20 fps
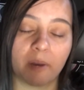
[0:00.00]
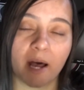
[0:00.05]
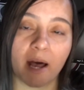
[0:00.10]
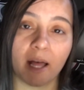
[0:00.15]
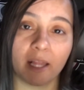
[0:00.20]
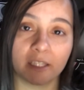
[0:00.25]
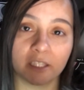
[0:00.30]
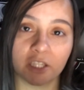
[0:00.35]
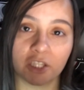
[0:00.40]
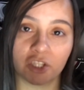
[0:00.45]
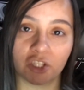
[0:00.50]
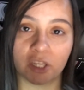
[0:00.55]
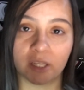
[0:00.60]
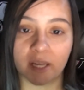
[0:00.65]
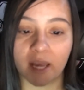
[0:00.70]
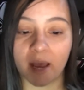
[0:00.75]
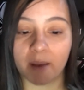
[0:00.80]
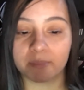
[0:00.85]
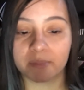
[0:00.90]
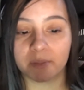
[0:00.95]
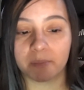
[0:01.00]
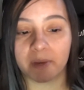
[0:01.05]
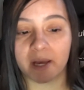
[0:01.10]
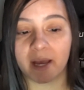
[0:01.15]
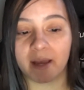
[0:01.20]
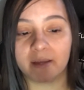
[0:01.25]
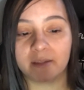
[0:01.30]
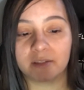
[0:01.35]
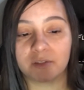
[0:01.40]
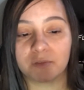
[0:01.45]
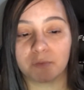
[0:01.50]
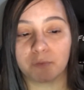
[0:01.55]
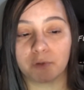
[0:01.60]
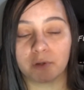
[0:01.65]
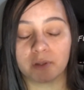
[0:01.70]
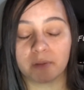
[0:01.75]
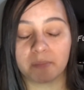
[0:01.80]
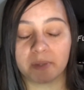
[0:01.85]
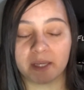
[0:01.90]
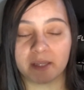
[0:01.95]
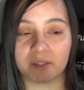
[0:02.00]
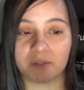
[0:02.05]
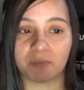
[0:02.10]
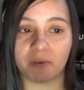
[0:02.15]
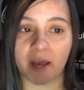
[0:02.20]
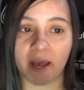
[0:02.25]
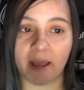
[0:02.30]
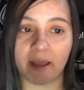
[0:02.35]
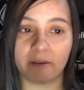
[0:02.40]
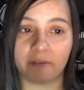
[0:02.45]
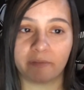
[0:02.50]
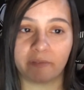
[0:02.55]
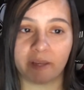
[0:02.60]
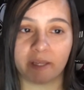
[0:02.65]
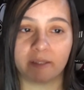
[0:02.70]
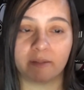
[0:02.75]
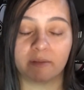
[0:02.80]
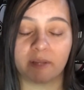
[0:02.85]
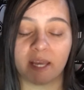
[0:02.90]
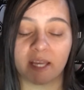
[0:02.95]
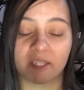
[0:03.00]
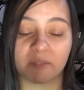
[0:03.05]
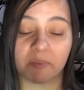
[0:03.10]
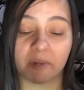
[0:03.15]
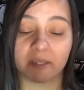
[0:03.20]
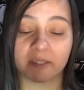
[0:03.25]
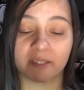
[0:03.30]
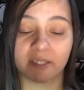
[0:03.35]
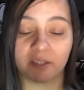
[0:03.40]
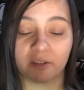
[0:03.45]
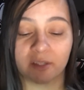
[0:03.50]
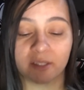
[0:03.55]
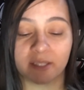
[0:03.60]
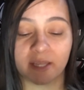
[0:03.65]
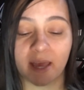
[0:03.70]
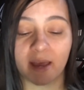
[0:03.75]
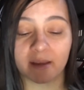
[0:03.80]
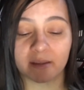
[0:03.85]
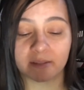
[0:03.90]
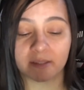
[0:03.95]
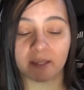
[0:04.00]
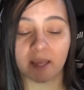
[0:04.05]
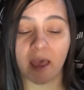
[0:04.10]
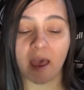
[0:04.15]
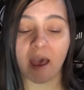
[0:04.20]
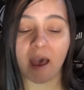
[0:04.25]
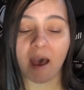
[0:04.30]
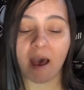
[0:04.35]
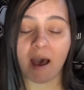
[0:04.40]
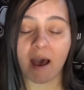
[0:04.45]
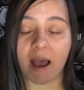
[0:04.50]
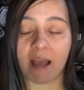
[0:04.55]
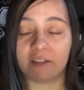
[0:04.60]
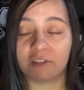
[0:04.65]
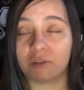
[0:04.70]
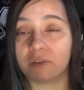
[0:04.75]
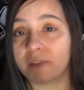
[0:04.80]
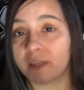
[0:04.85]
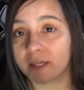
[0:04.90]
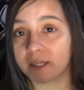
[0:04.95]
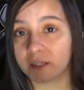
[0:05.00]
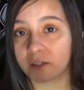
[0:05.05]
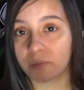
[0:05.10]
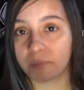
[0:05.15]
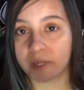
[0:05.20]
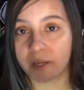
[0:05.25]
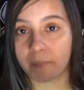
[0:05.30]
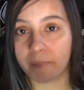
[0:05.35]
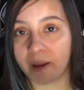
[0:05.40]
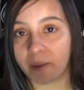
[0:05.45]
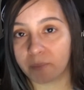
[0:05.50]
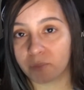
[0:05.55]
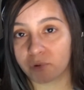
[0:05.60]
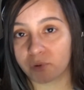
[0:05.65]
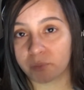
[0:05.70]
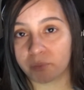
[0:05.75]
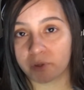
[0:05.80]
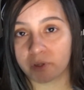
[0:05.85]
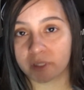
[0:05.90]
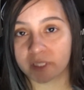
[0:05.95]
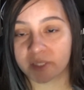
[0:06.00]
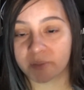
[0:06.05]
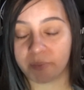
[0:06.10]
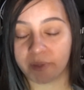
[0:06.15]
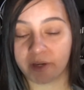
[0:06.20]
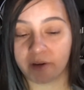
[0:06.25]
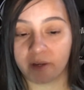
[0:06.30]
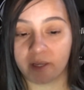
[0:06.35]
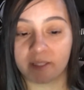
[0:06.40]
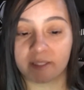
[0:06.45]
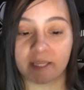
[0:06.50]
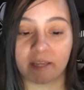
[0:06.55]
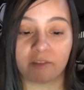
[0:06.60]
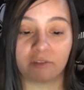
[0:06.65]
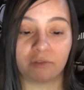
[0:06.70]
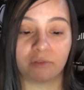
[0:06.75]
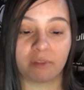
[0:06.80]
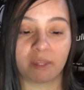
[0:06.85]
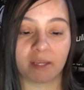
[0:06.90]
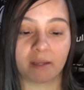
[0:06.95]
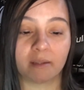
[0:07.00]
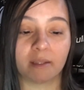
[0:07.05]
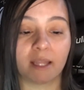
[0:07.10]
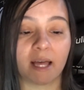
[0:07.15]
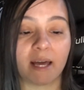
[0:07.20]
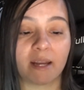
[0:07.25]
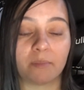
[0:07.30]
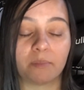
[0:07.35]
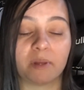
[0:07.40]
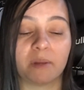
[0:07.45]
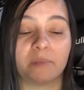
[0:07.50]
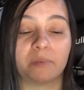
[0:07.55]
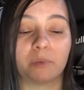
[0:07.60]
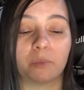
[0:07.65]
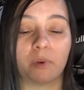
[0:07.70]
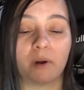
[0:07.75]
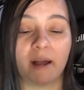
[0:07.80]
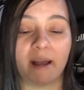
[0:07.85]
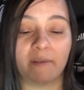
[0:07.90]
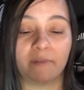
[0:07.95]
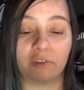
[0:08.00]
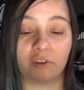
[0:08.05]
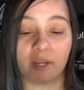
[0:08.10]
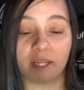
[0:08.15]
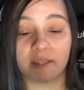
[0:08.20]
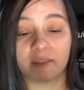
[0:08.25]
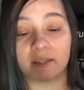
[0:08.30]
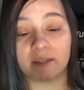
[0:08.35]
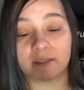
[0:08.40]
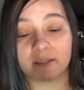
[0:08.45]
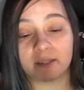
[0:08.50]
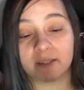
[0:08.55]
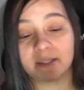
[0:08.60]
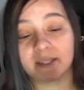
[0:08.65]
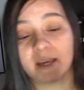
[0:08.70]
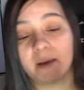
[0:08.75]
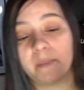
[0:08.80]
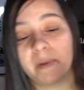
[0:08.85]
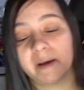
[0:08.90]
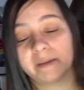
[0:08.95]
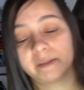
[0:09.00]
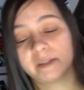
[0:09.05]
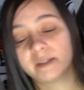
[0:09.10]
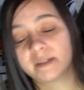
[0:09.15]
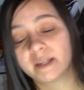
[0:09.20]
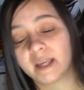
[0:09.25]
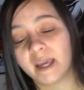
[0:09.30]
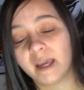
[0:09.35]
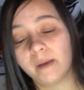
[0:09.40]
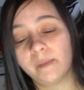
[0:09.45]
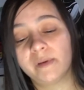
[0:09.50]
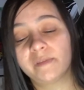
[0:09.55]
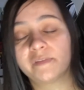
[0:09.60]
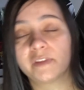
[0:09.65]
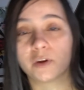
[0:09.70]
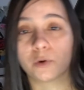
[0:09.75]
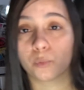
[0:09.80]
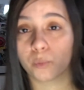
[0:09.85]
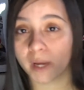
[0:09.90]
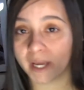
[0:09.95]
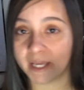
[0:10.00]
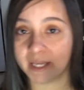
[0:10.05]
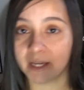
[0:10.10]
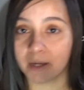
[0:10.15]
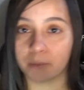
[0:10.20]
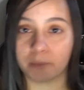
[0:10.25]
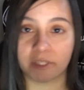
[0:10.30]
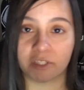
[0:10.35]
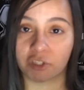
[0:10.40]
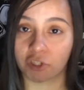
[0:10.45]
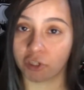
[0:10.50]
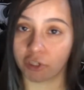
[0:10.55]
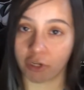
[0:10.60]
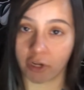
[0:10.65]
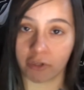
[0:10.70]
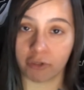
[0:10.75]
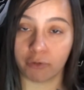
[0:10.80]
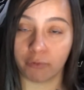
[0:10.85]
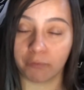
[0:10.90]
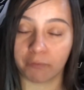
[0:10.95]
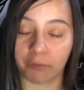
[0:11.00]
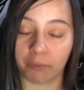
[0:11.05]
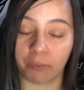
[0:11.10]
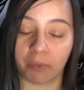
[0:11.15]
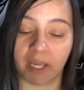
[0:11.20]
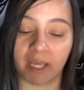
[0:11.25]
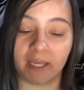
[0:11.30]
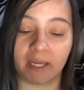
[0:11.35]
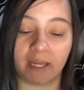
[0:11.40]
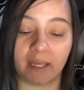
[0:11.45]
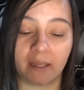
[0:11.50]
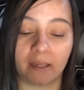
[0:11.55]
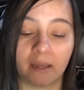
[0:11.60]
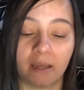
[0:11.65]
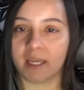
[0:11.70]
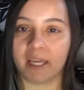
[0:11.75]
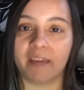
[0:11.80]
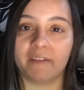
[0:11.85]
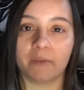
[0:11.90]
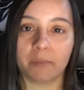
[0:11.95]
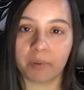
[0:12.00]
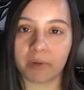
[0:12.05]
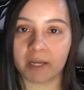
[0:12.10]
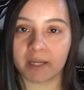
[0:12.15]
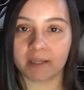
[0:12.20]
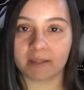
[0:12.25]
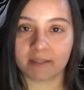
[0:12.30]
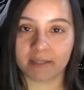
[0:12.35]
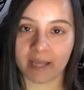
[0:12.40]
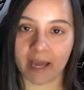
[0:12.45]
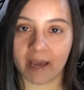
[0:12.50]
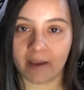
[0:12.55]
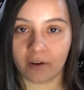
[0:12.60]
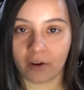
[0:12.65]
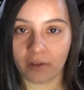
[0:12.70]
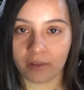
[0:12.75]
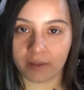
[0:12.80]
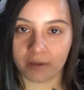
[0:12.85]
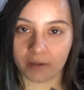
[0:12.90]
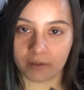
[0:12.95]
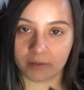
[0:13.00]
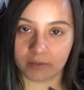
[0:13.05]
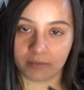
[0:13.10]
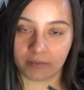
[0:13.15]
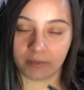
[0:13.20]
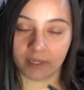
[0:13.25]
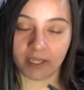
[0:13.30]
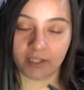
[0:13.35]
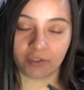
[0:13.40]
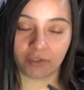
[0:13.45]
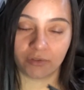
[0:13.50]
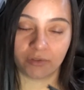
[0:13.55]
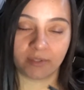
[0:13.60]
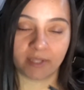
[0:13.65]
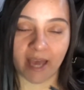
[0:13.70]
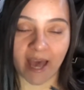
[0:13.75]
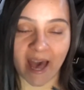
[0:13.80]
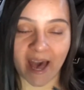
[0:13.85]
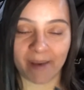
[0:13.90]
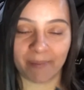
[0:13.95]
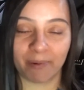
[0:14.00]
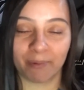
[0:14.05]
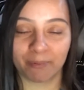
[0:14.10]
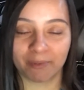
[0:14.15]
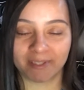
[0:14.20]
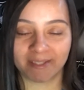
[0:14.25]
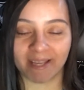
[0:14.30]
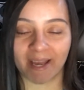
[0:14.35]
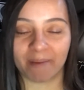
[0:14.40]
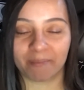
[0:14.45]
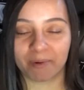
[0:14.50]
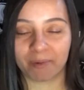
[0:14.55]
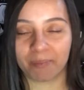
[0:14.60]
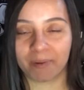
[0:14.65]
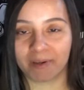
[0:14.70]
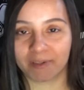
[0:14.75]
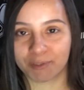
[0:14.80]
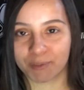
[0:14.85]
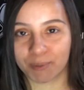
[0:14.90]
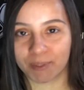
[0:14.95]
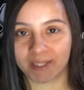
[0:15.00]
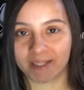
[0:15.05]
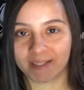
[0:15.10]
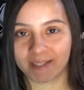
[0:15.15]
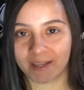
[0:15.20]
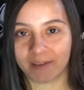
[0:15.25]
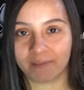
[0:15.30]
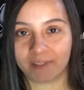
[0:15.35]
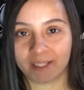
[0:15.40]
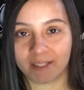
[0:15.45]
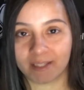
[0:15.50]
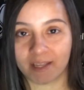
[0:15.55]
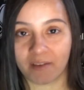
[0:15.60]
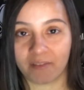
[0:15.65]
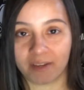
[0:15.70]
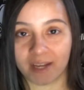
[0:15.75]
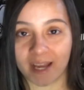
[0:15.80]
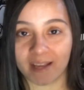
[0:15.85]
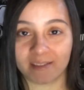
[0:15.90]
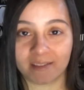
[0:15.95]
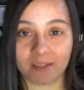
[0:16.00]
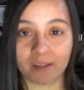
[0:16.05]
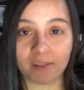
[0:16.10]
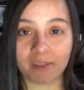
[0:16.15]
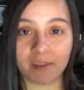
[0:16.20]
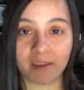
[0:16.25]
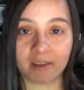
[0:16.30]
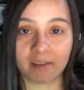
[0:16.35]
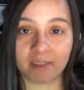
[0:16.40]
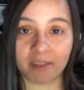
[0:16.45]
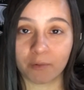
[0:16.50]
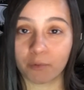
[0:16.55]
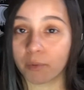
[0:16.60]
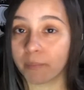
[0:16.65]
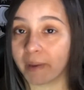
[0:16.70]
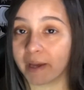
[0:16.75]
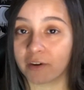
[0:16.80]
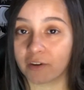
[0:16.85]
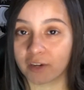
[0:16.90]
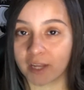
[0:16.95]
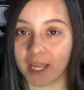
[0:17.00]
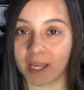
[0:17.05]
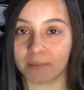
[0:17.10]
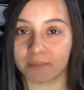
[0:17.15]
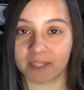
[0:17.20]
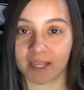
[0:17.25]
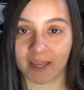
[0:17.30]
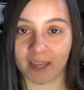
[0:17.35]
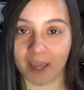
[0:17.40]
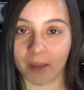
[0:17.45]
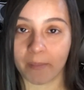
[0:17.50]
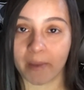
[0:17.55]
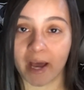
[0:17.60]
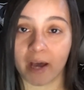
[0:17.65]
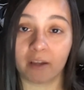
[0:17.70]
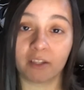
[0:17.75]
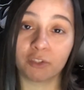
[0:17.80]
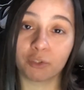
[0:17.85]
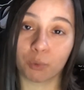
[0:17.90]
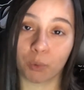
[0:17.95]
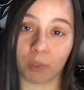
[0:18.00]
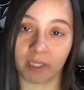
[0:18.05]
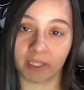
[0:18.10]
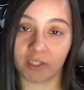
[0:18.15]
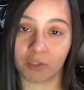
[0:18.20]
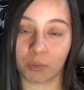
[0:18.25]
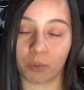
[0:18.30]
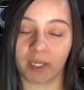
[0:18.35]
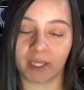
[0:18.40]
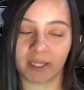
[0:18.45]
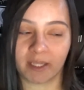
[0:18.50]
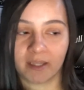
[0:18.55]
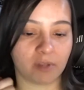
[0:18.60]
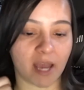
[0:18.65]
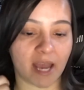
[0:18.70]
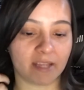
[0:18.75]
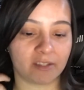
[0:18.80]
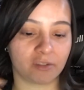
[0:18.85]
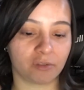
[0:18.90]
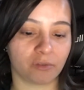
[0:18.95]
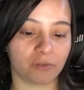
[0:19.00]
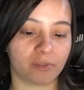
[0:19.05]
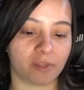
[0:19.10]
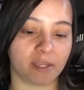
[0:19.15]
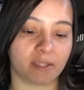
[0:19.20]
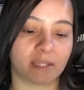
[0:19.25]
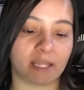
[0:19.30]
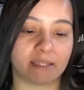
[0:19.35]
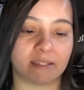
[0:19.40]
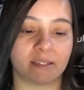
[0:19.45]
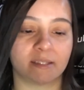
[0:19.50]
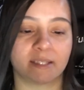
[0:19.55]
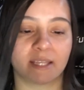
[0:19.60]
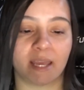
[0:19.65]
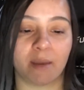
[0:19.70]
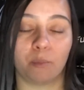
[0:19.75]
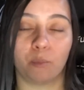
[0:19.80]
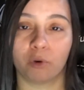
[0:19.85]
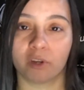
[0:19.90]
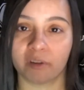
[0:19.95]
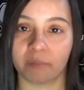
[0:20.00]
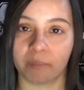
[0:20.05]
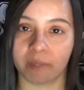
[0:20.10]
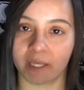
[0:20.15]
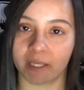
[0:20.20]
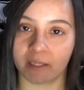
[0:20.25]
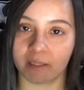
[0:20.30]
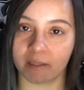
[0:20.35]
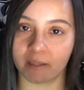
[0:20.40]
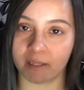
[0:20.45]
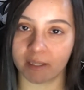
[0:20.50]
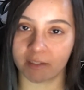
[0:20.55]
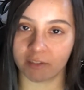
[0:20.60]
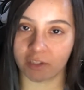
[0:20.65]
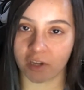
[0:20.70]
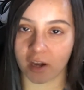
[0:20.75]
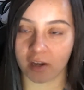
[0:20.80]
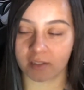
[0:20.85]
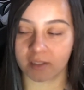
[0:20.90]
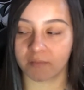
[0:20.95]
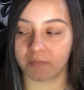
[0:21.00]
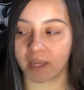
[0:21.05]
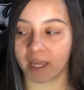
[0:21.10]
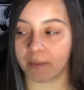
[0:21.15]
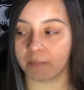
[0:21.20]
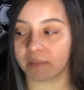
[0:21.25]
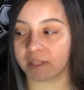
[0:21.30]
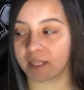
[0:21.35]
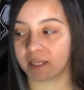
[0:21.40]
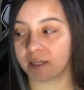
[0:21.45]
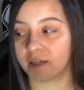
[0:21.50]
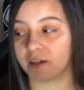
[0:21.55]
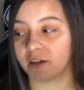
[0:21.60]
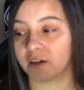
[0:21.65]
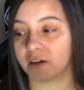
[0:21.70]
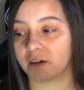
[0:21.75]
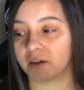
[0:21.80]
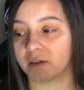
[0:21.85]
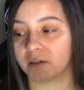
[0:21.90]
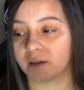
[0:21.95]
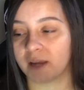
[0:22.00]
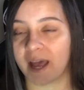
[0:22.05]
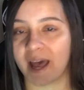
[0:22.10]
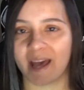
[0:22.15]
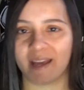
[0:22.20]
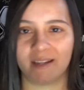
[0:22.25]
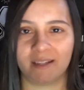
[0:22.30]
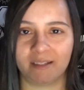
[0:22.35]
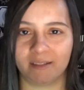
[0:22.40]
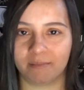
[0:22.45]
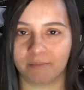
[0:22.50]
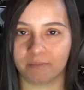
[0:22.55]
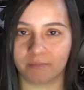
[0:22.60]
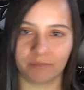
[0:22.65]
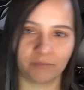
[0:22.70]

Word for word: polished and optimized for the PS5 and Xbox Series X, I do think it'll be a memorable experience. I do think a lot of people will have great things to say about this game if they're waiting, which good on you for waiting. Even putting aside all those issues that happened with Cyberpunk 2077, I still think there were better games that came out in 2020. I do think that this game would have been in talks of Game of the Year had it